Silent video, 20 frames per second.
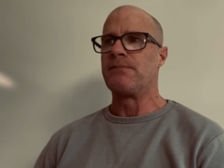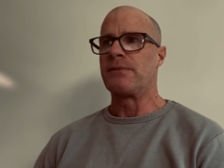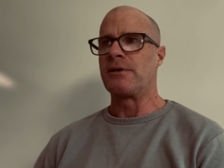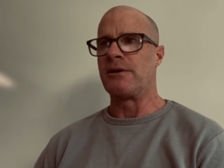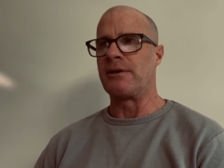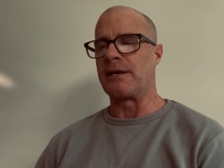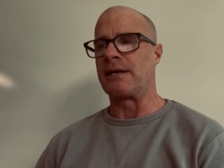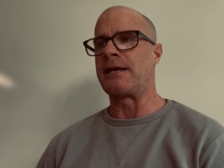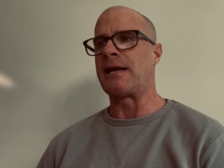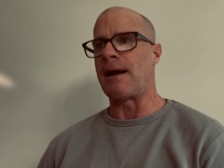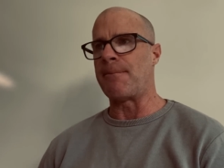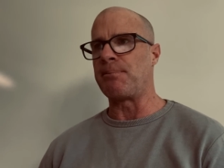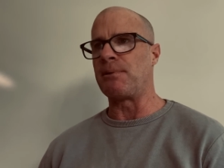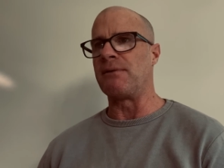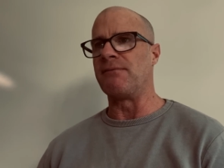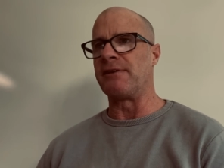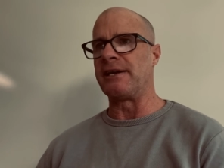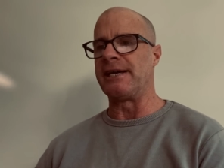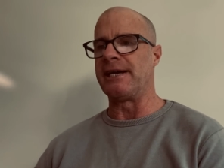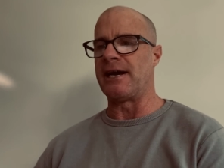on a
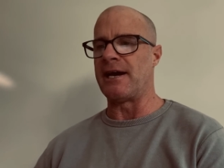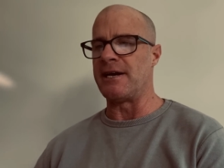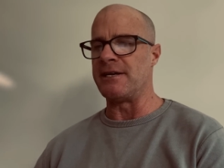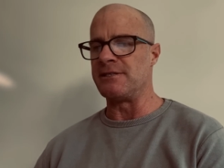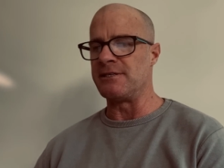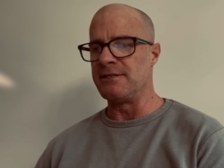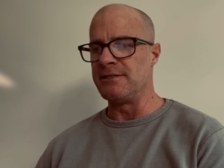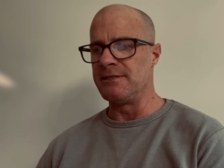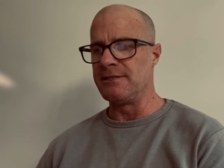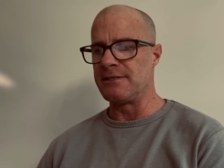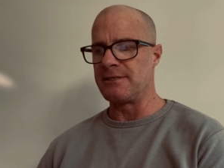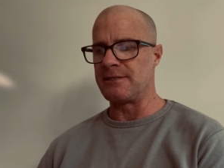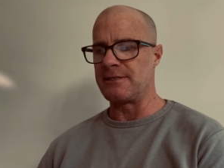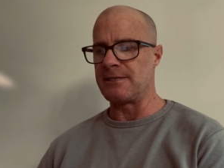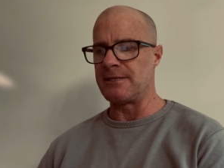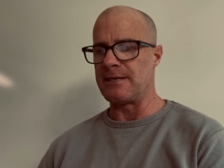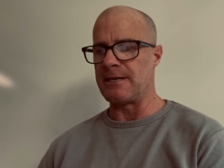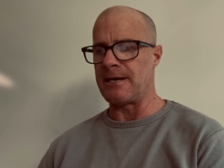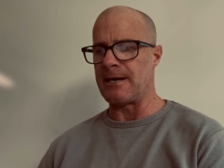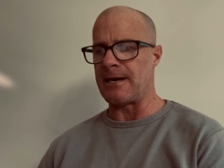couple of occasions,
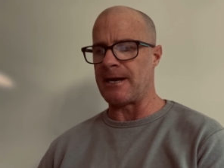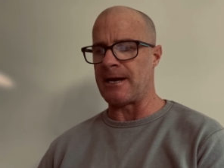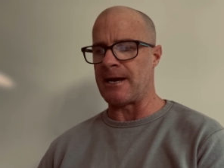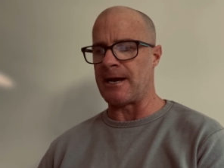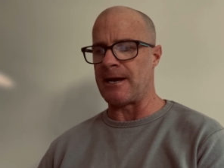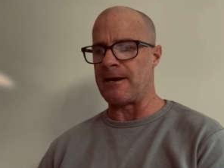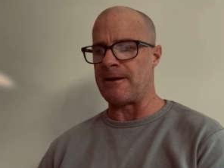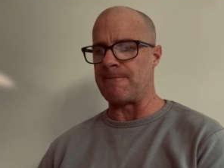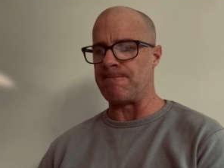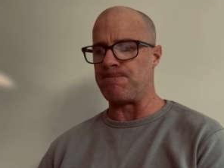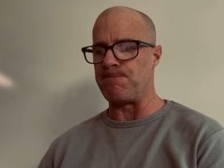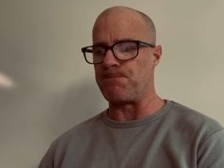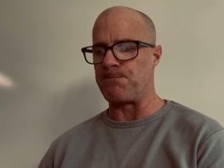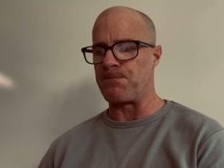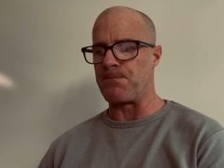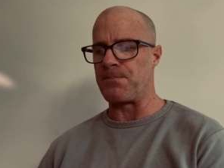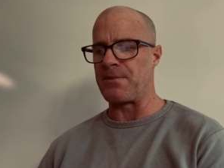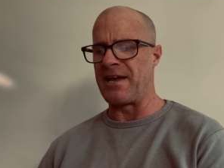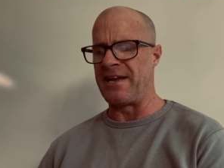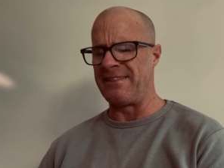
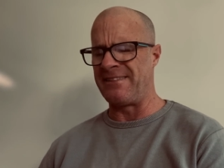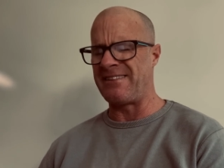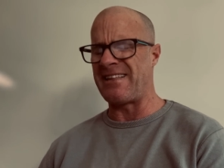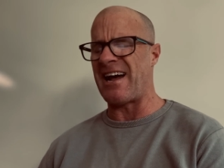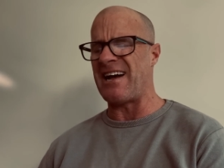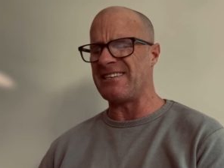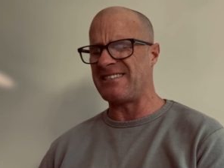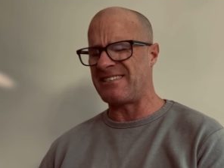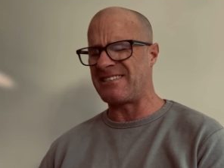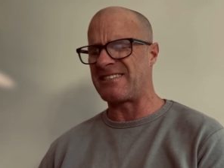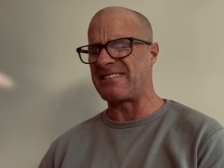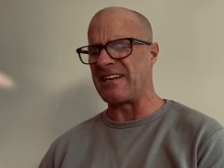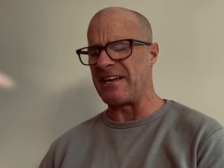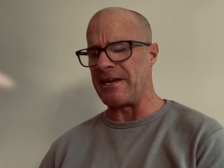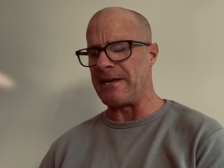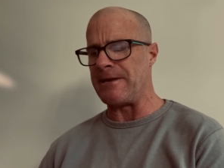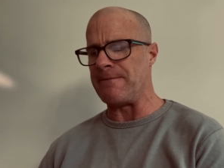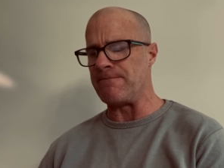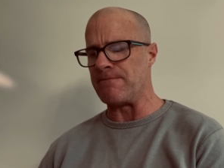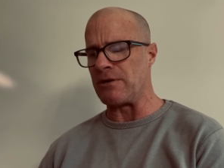it does
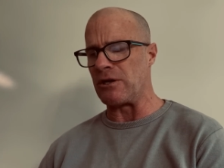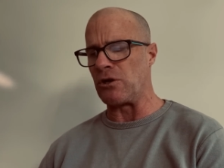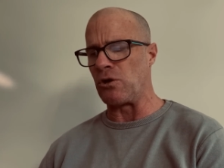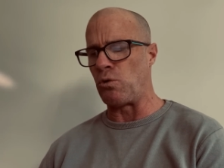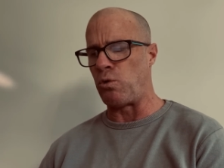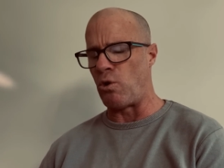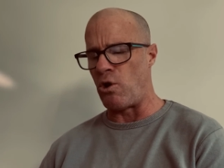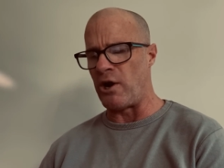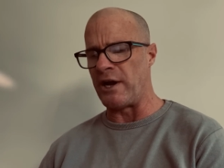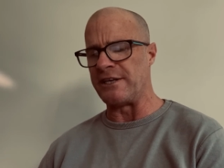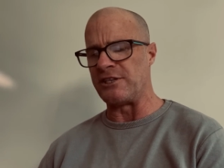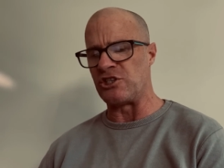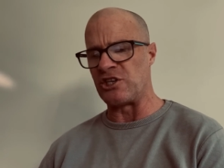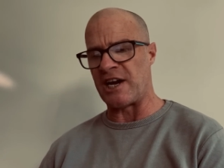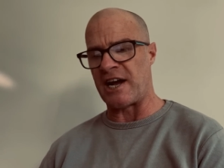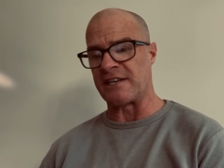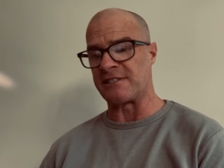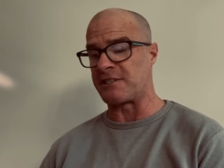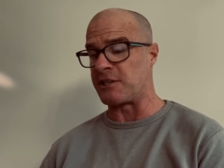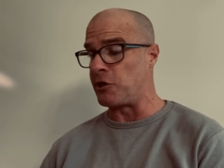seem quite
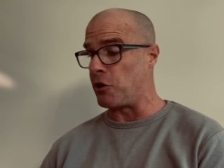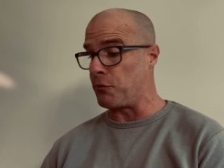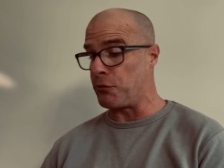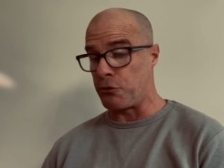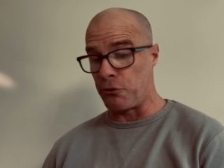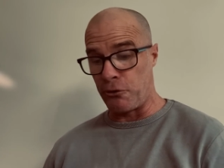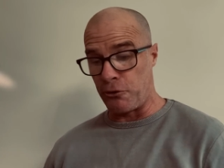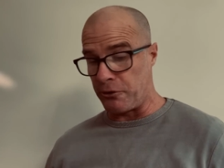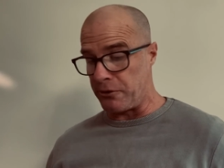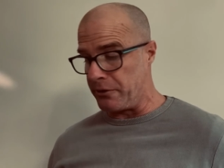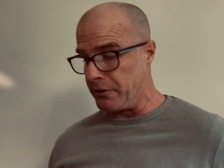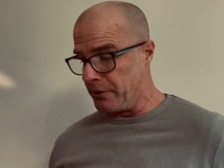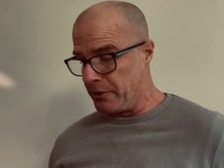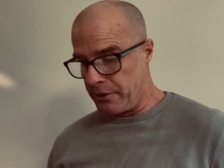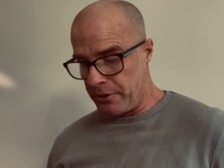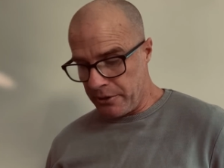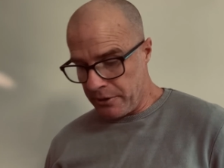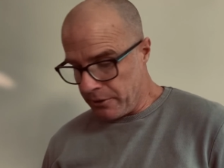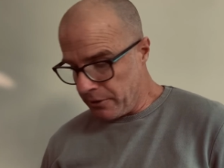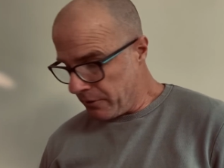just. And I thought
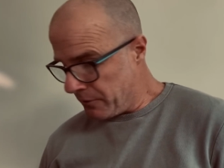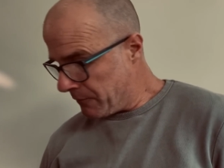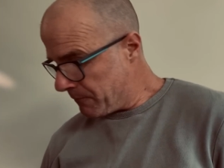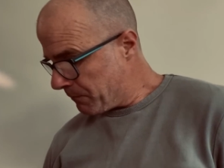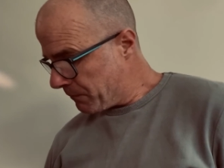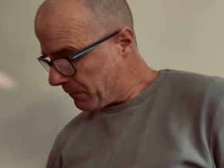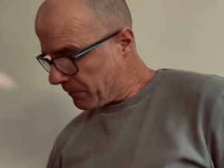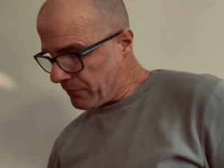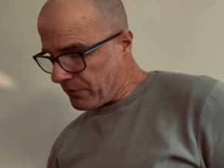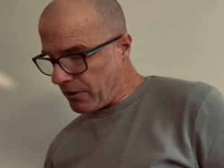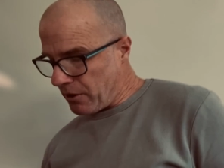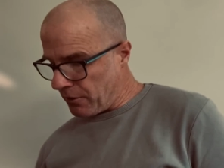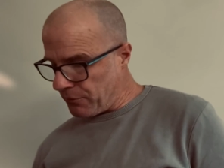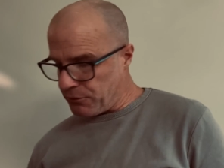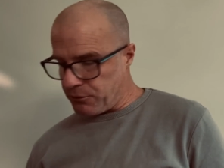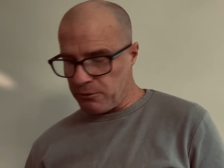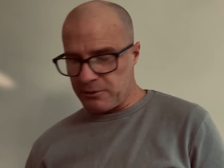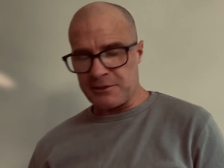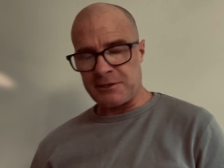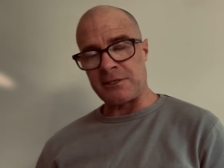
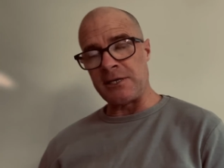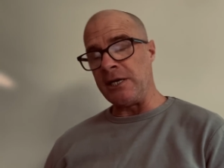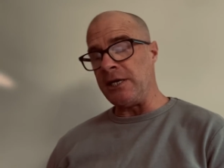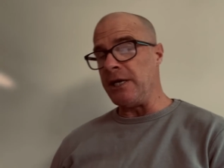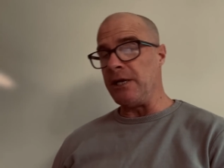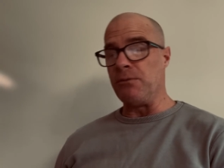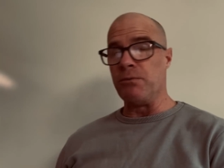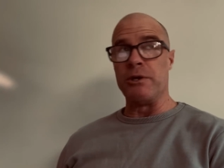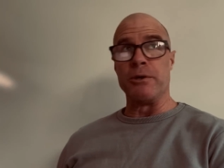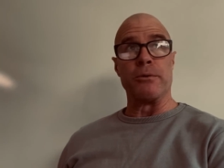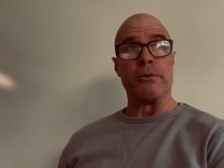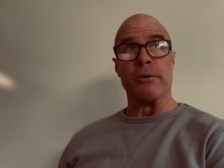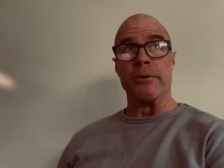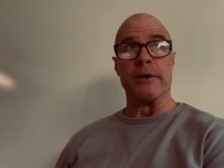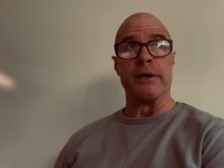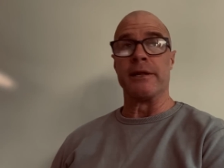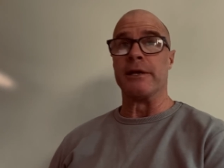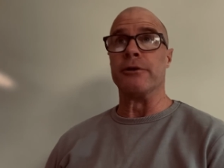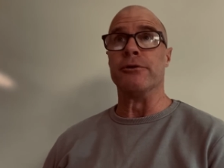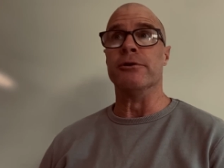Sydney were
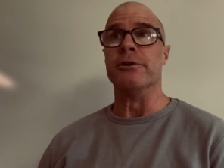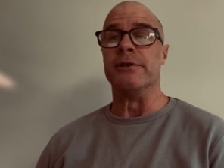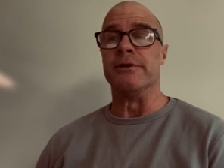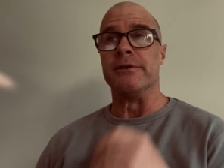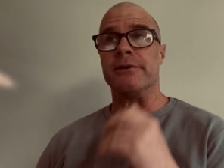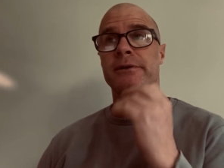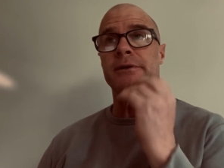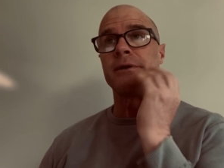really good,